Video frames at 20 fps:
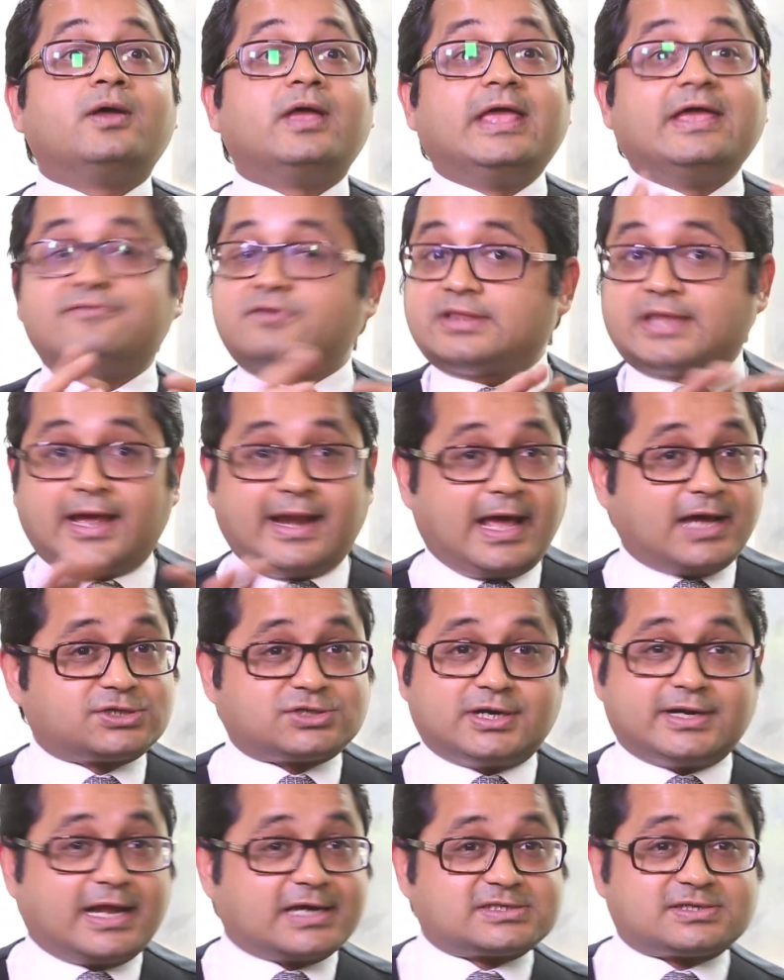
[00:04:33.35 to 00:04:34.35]
Even then
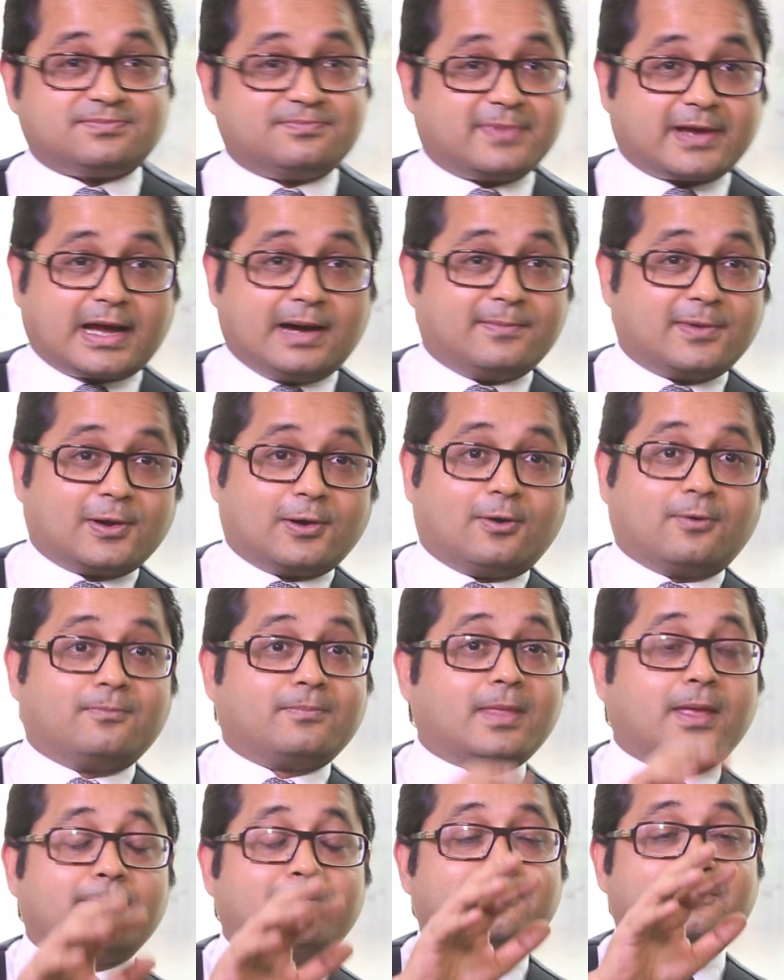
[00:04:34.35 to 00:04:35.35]
actually it doesn't become a law.
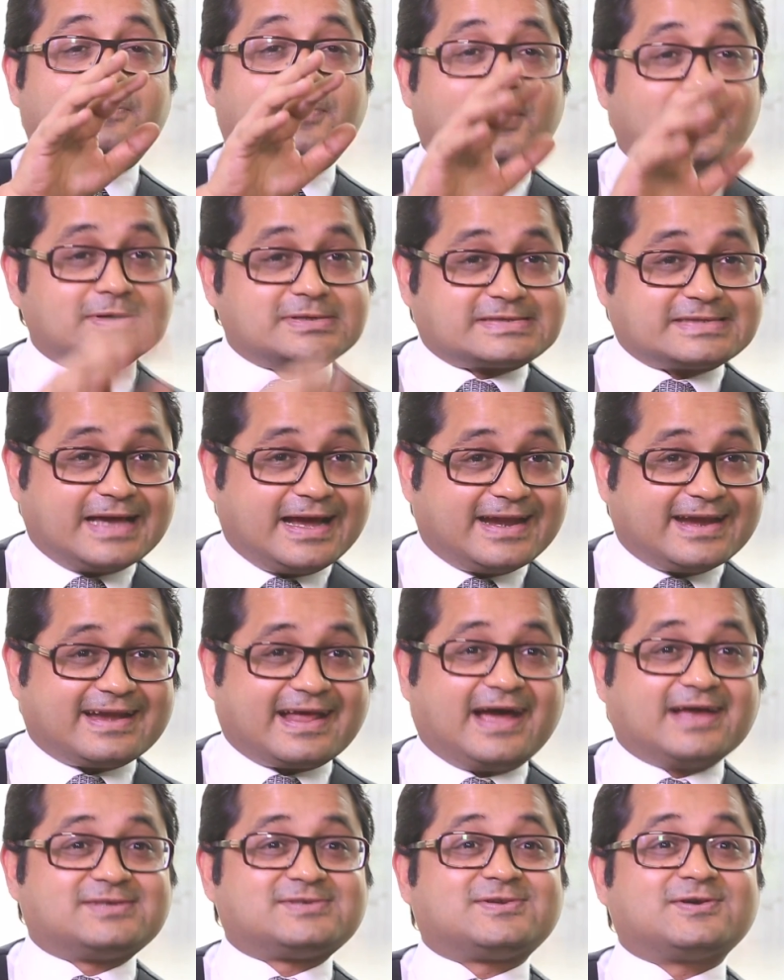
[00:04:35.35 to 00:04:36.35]
Post that, it
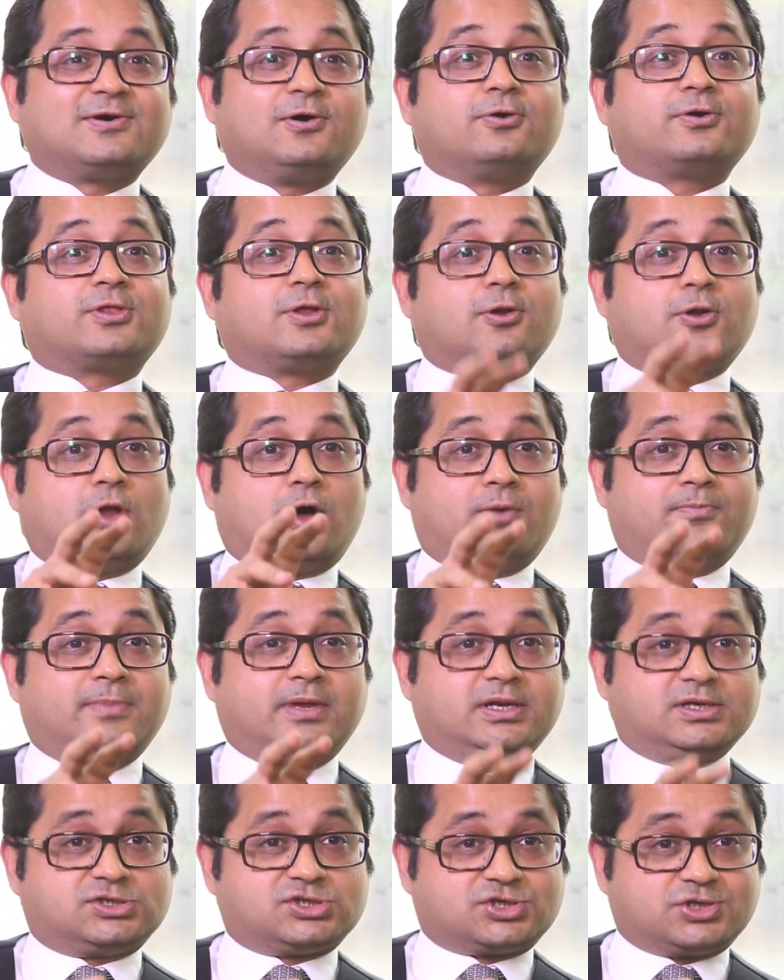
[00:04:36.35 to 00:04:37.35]
has to go to the law
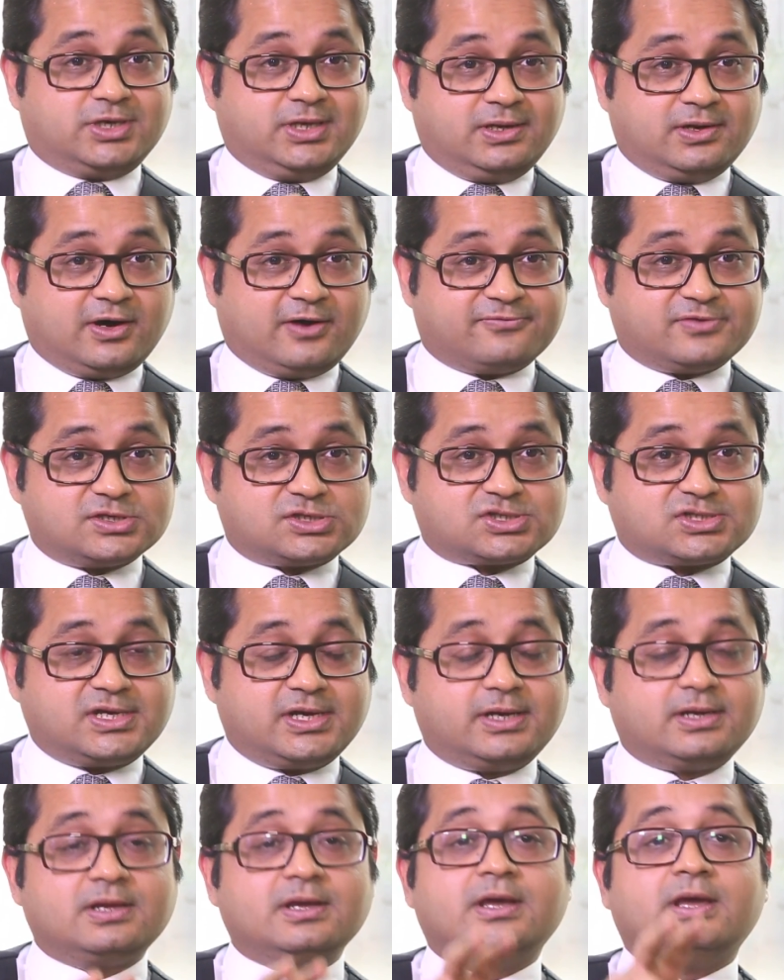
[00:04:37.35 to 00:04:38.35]
ministry of the
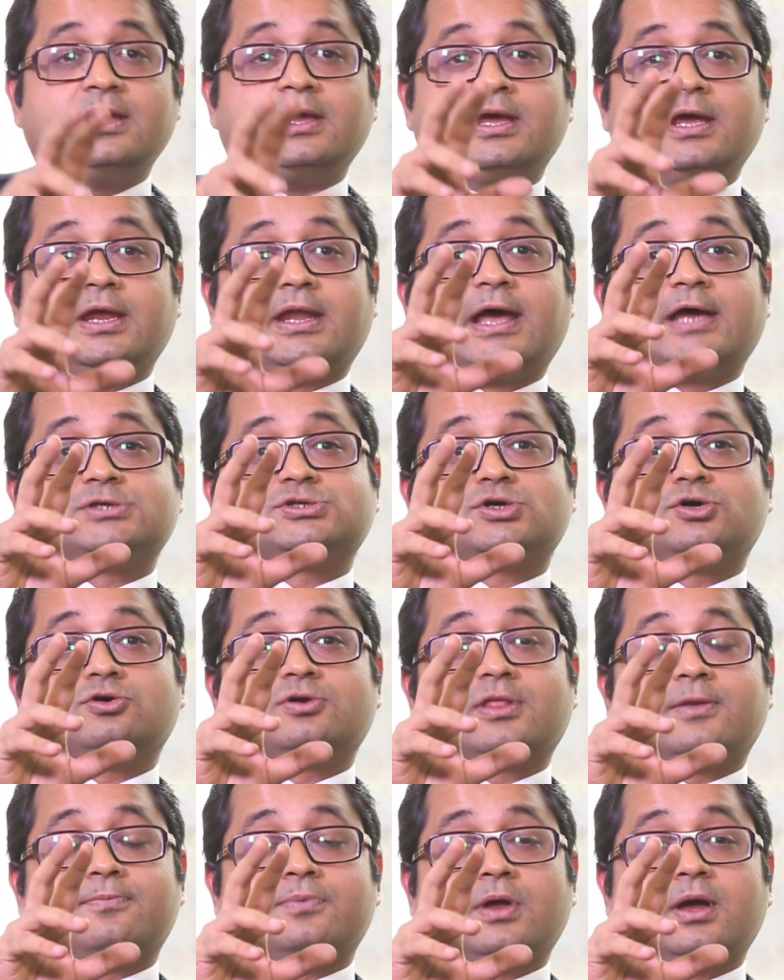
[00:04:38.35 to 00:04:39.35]
state. It has to go
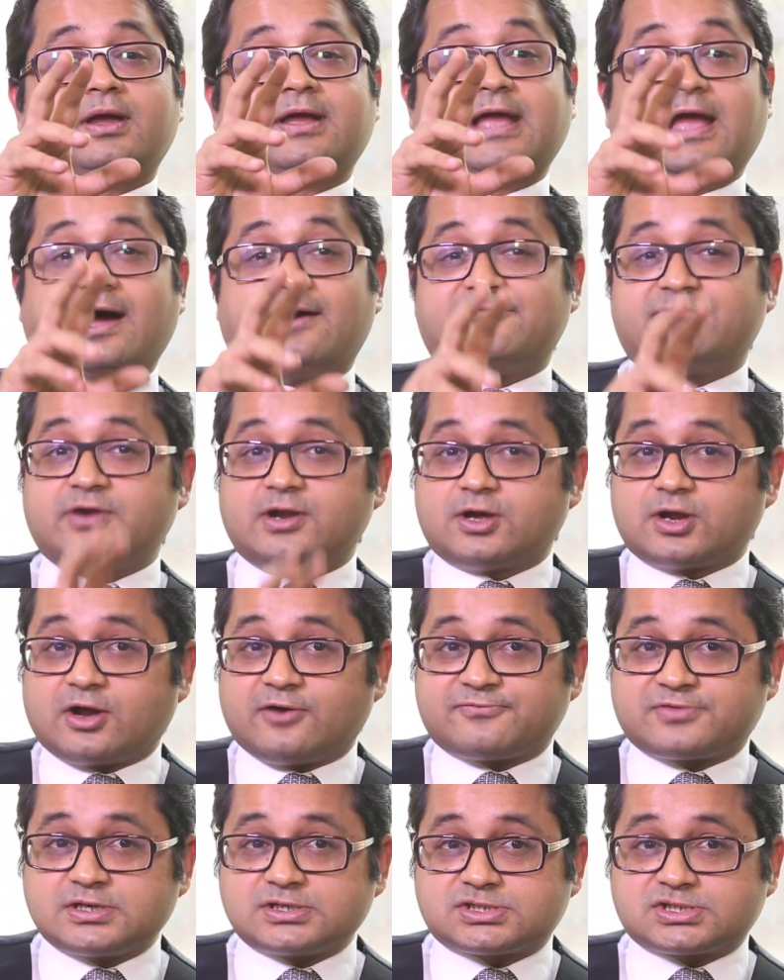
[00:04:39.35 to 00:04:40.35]
to the governor
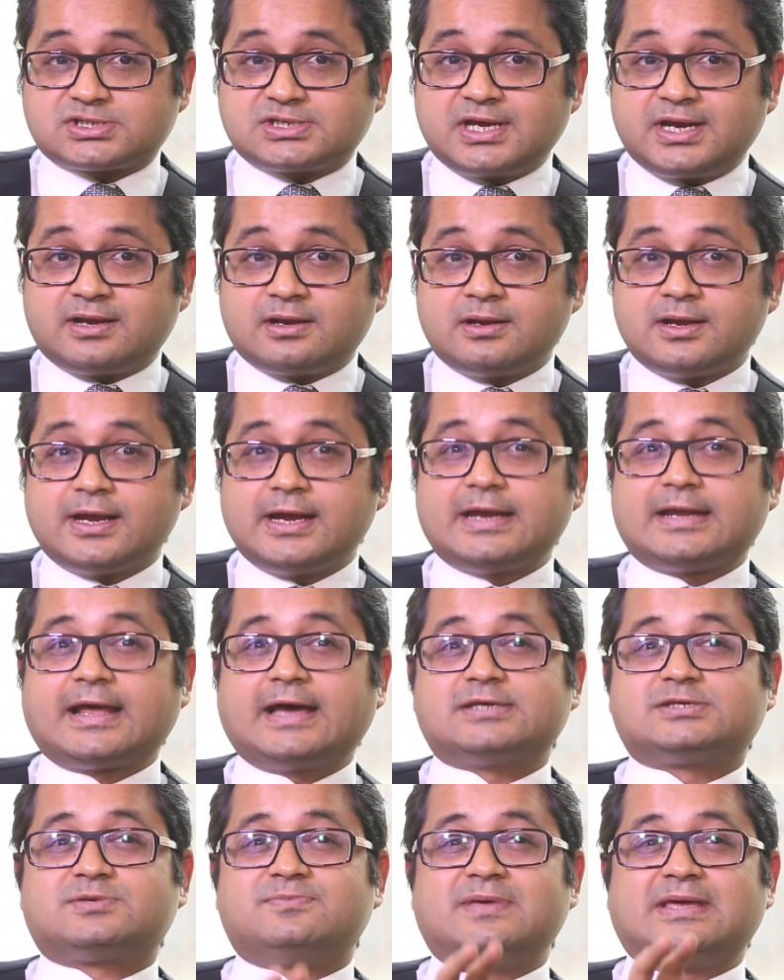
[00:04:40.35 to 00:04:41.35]
of the state. It
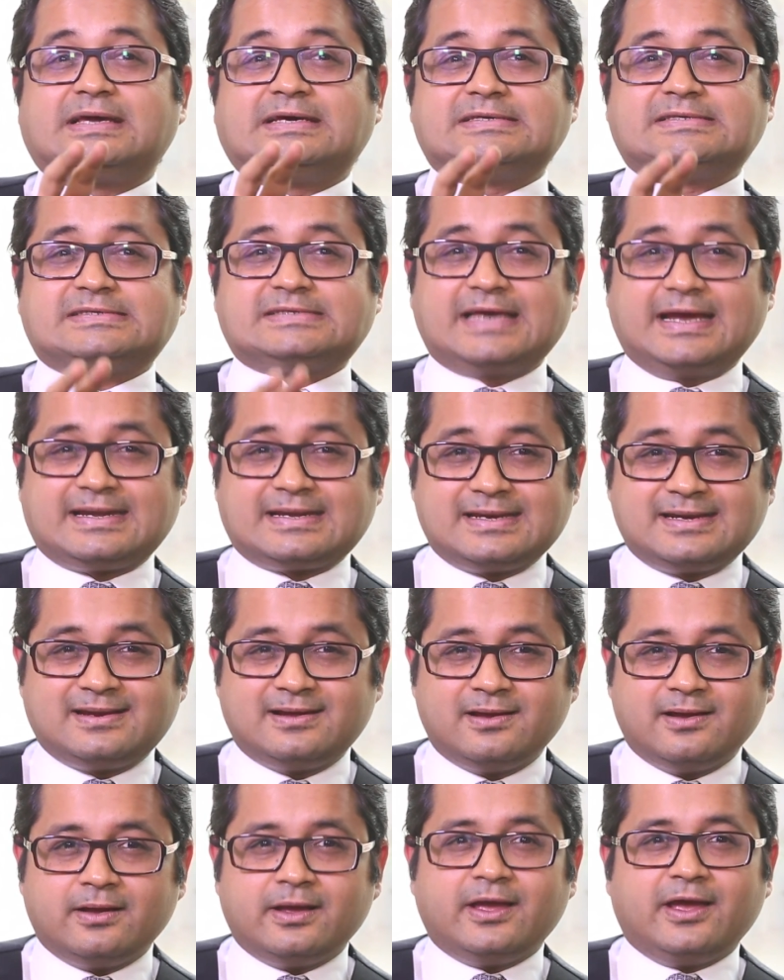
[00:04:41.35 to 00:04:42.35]
has to be gazetted.
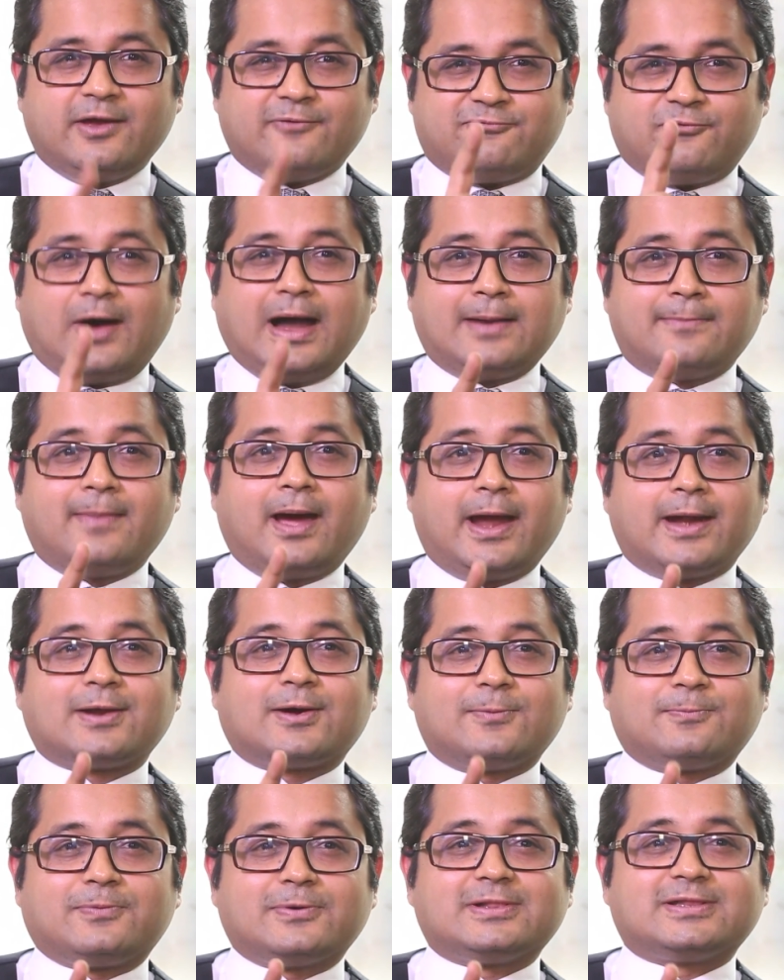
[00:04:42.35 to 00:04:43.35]
If one man
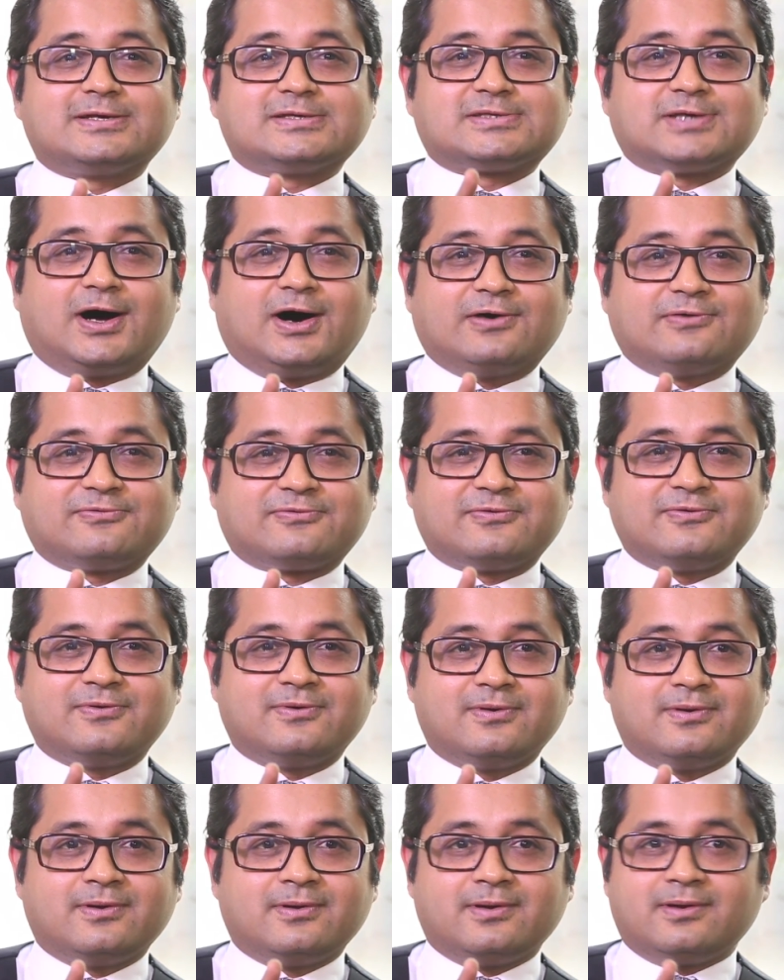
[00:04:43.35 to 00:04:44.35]
could pull this off,
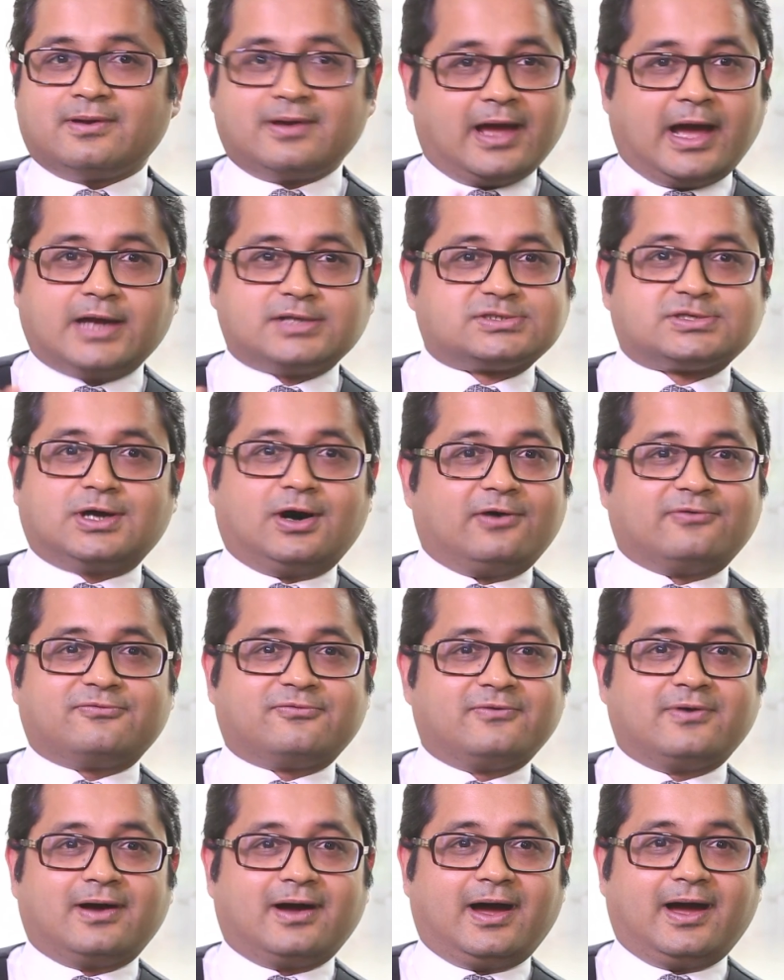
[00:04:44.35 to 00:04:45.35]
hats off.
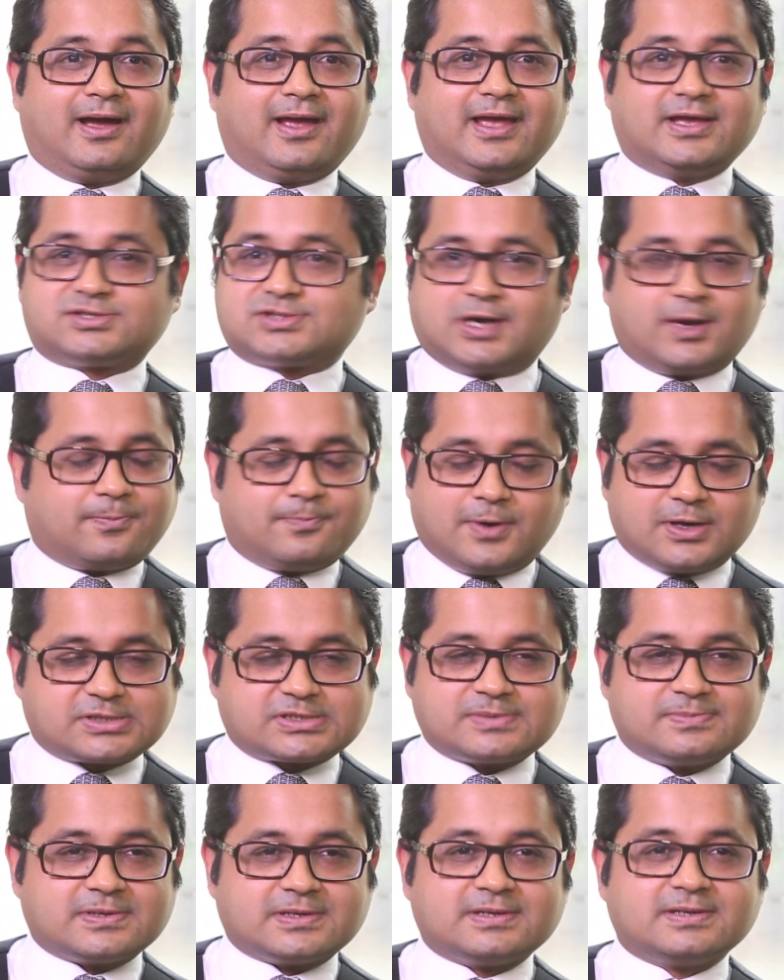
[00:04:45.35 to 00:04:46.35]
It's not
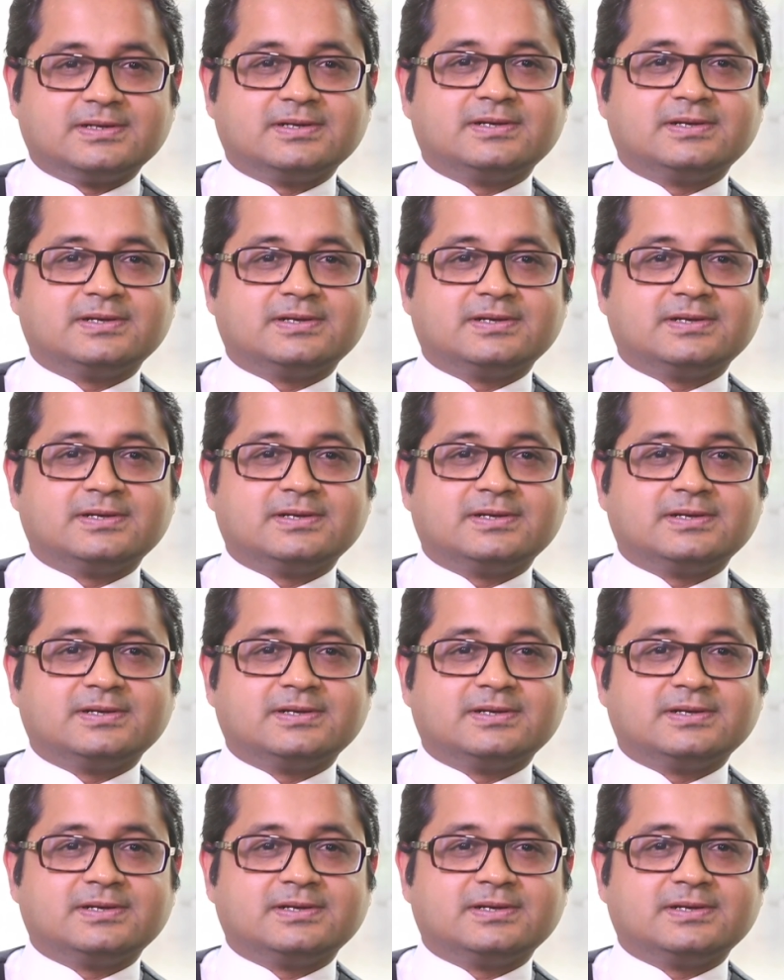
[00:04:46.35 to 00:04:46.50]
possible.